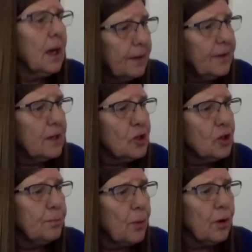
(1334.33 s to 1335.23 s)
and then she
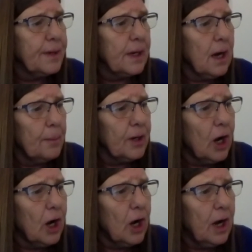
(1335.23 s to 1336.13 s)
would pour me a cup of
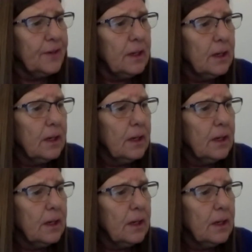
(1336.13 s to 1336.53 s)
coffee